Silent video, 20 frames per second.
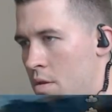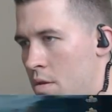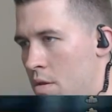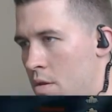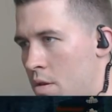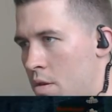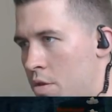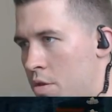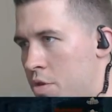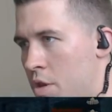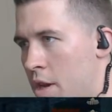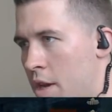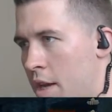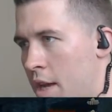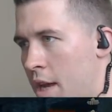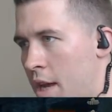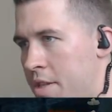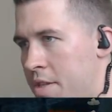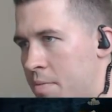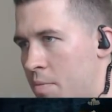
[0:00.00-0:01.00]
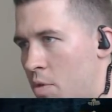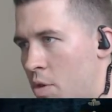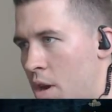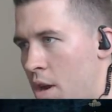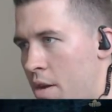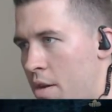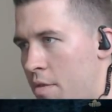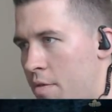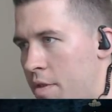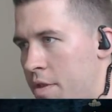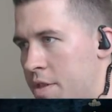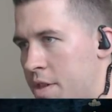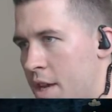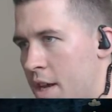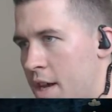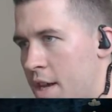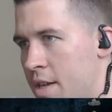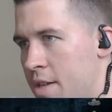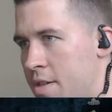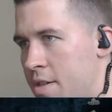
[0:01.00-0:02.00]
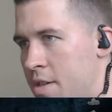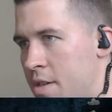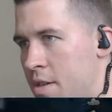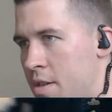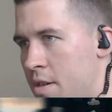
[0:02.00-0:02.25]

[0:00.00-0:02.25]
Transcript: Gonna try and gain some ground on these guys.